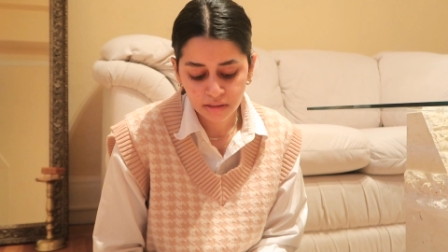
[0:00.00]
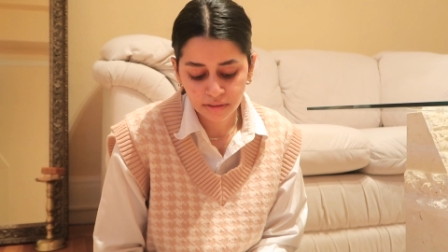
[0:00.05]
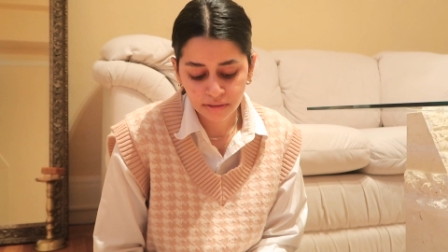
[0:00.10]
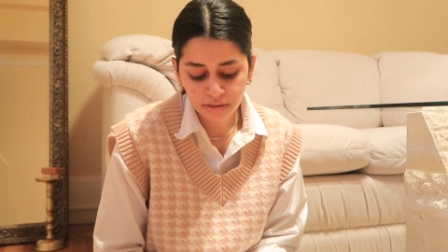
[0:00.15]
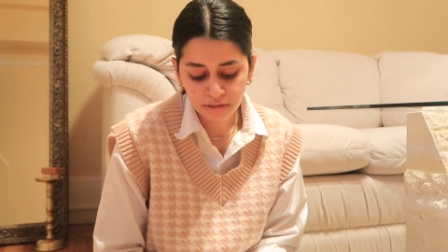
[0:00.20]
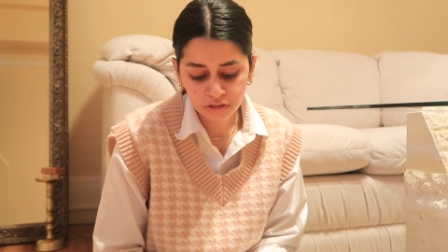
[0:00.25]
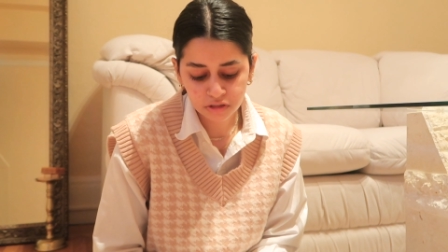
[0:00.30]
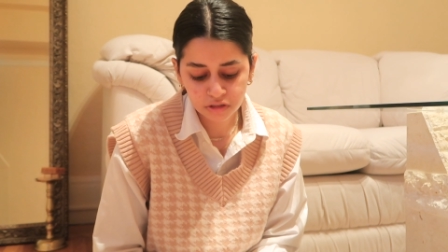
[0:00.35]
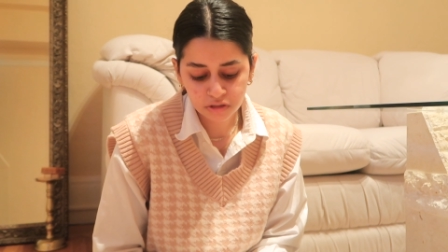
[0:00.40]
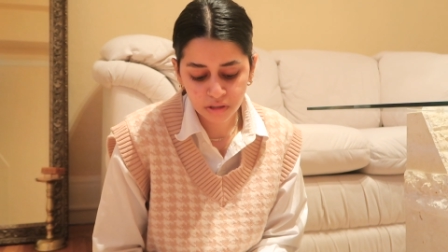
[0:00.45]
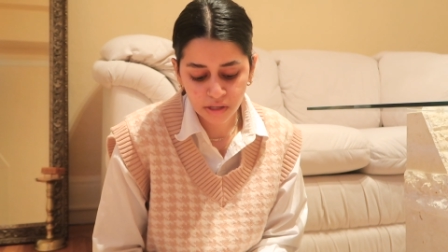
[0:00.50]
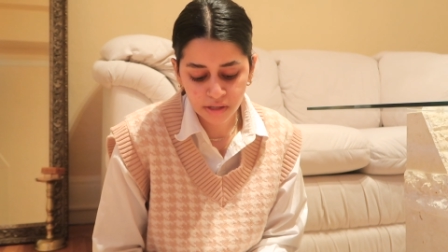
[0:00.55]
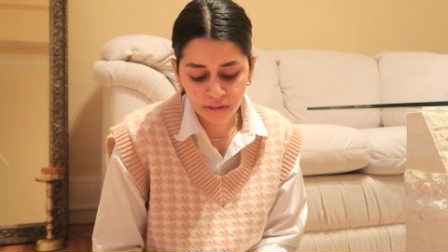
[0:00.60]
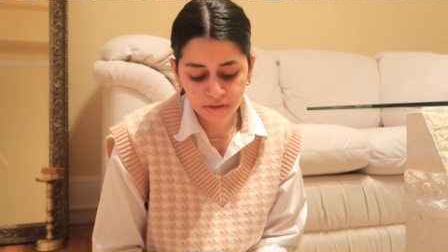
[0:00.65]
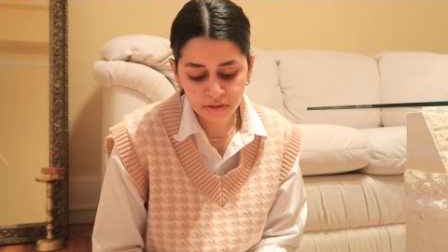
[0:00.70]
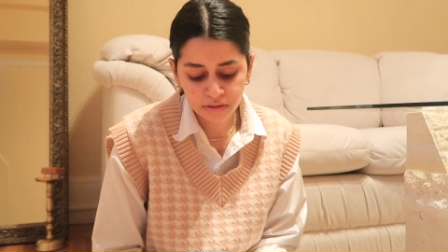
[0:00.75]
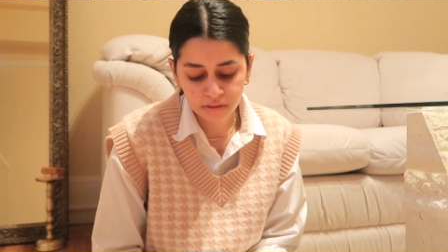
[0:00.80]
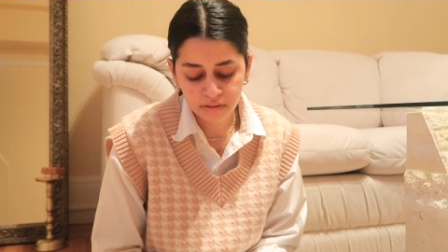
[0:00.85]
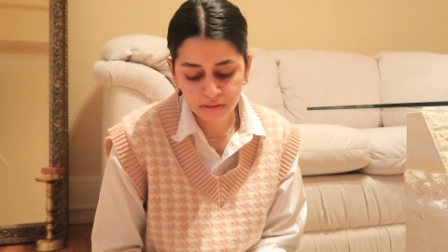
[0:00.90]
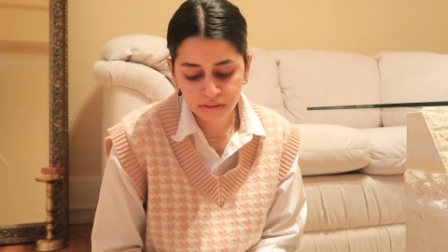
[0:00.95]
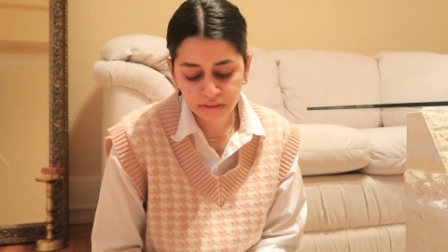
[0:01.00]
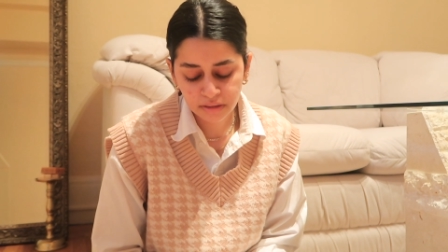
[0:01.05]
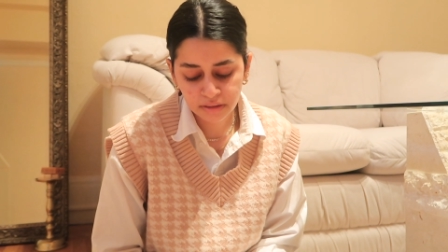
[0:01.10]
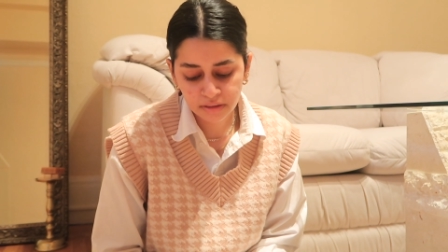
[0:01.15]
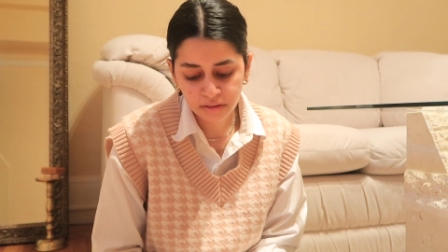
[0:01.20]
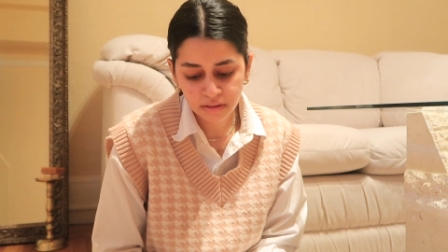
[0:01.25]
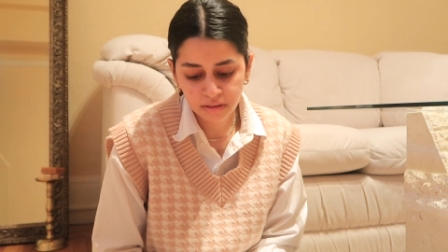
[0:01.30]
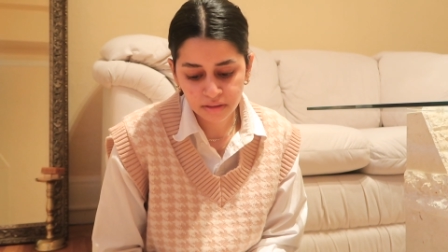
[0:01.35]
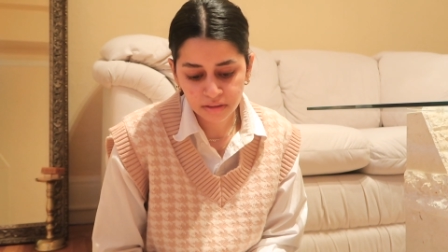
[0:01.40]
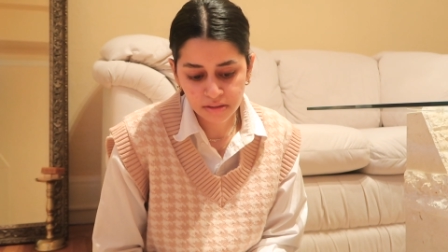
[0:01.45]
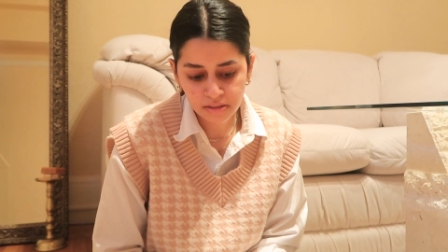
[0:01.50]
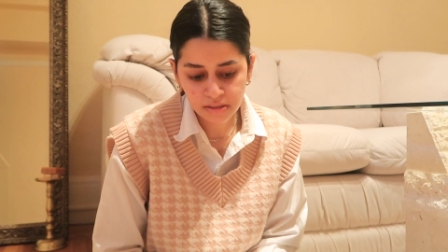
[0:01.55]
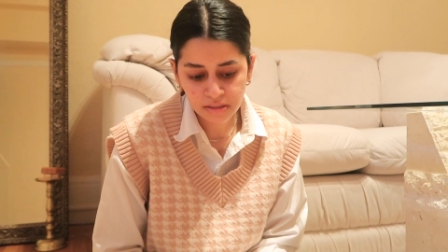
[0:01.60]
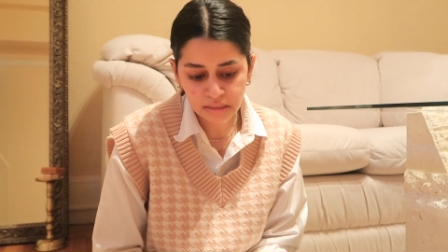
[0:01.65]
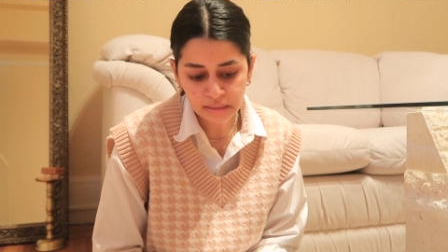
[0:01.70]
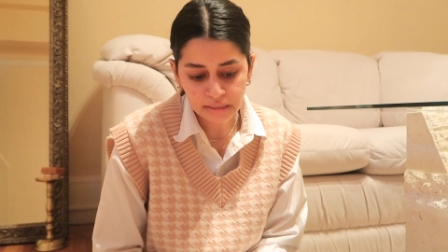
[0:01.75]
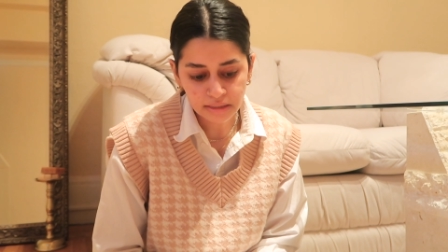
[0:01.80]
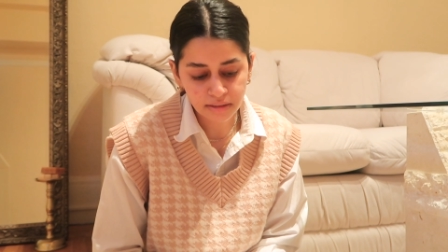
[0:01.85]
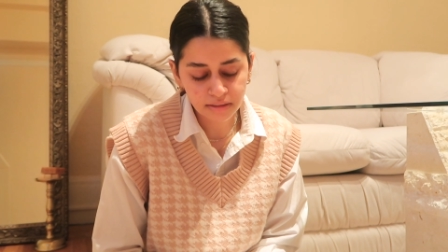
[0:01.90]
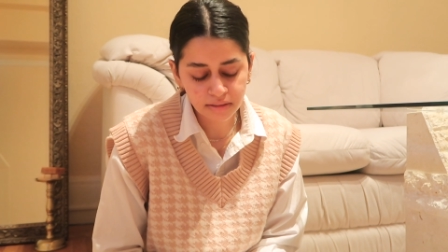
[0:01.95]
like July 30th, I
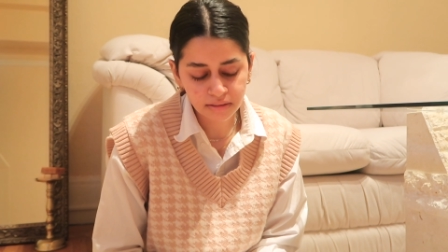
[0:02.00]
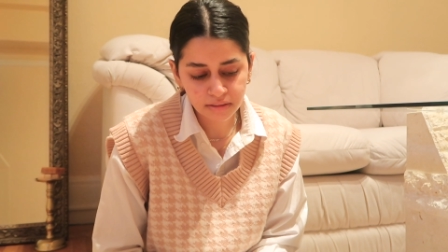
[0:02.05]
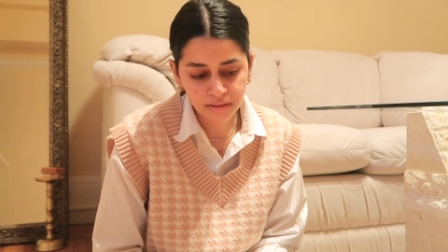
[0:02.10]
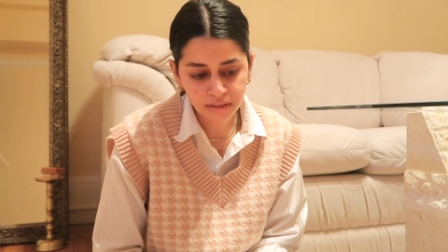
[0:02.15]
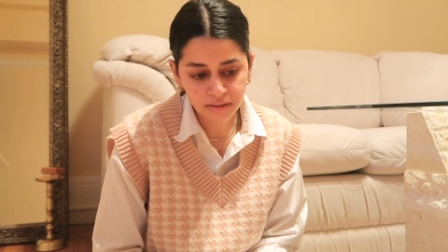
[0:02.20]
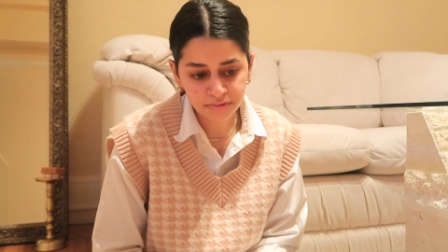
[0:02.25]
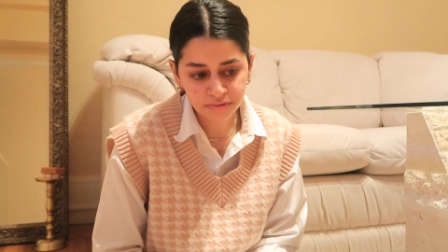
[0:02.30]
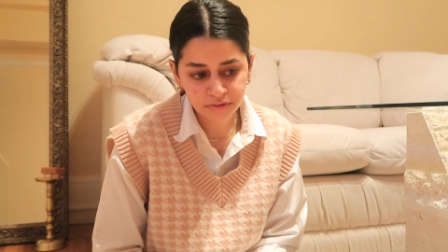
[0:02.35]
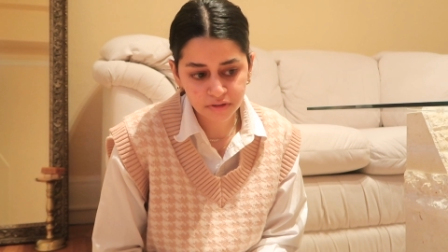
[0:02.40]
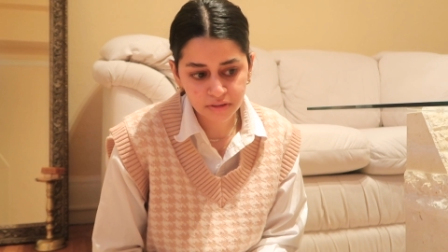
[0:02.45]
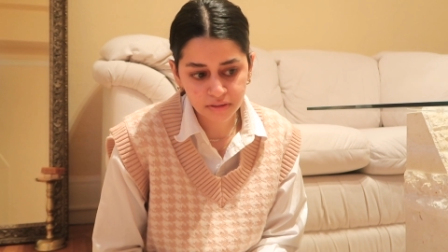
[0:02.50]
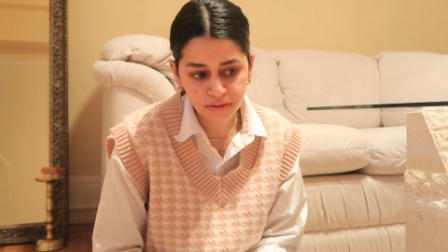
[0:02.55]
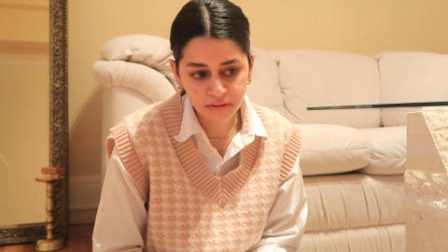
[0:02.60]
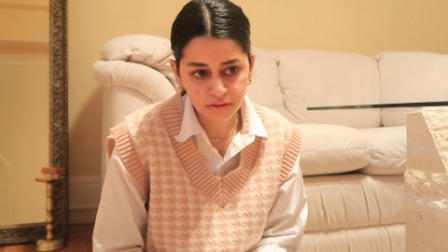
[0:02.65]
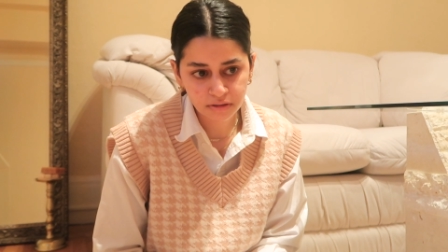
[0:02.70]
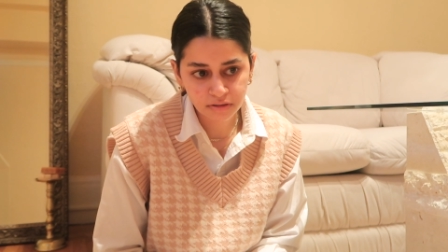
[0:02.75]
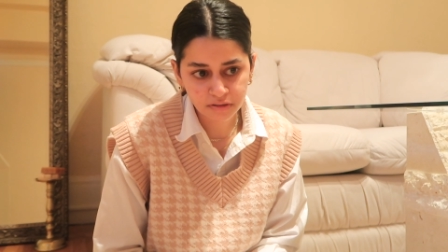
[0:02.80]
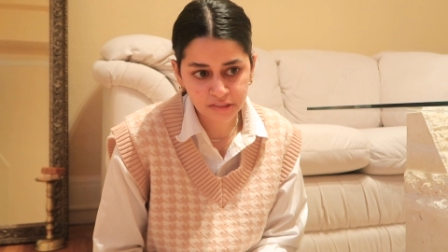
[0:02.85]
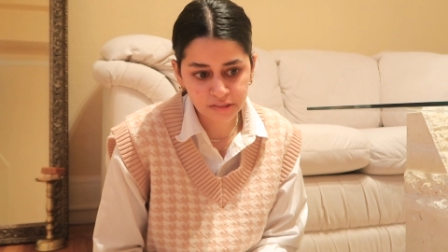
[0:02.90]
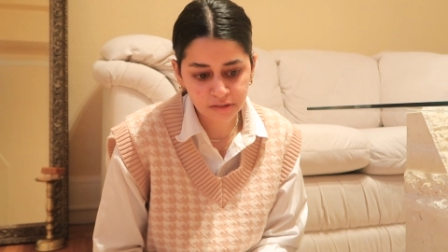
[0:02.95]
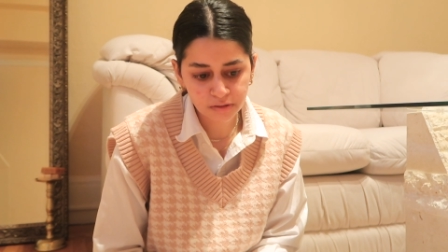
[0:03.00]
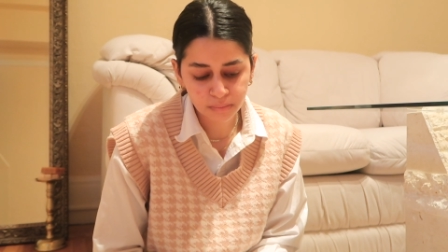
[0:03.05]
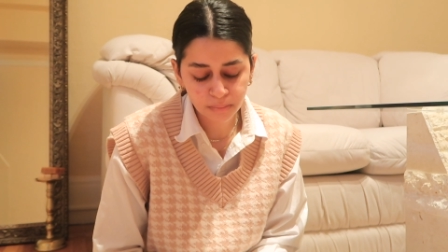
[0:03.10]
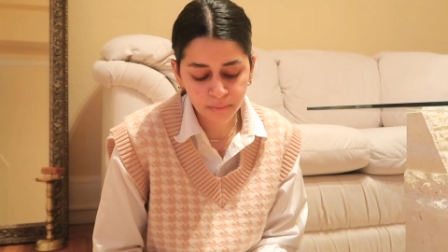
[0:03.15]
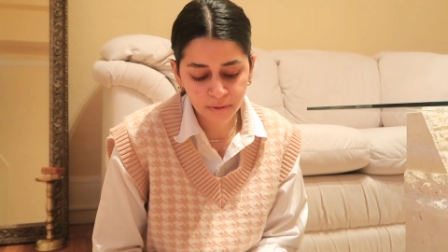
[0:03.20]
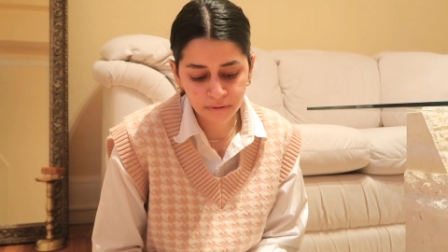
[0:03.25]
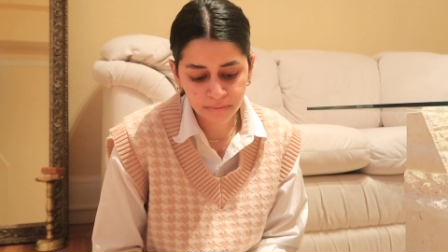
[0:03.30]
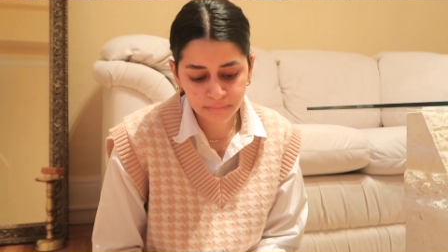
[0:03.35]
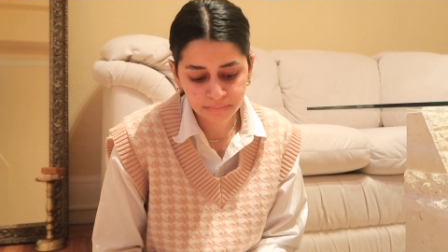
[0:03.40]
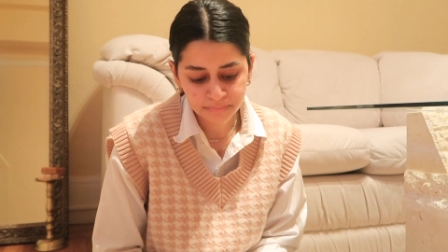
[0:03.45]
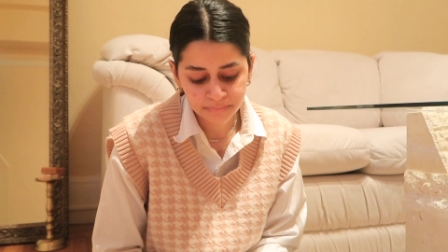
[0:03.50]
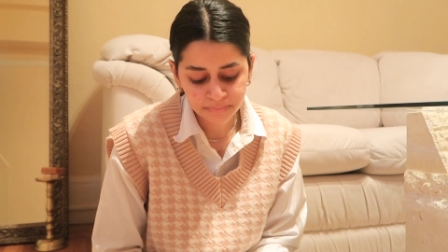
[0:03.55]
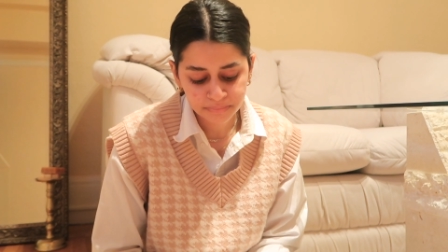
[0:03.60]
think, and now it's like October.